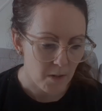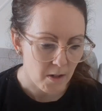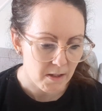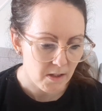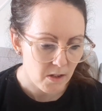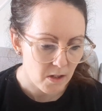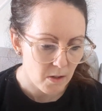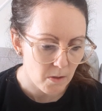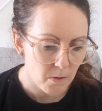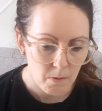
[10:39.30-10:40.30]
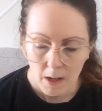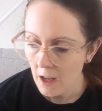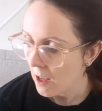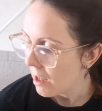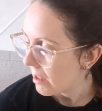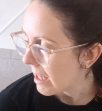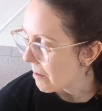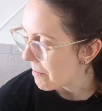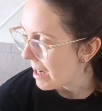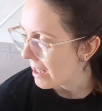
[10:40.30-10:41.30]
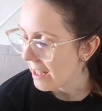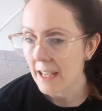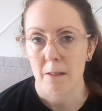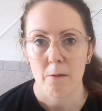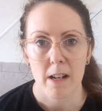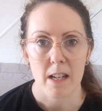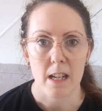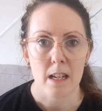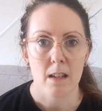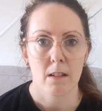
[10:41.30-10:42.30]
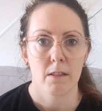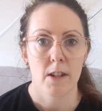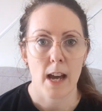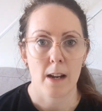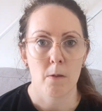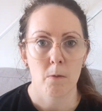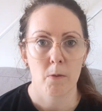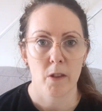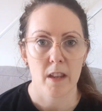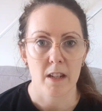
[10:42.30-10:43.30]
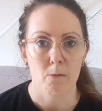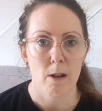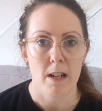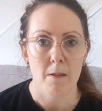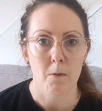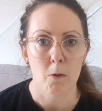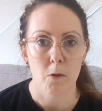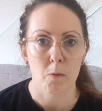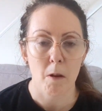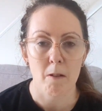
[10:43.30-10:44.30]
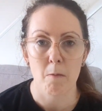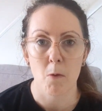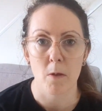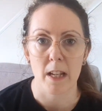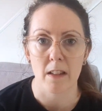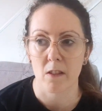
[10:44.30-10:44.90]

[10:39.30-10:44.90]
going to get my kit ready now so that it's ready for tomorrow morning,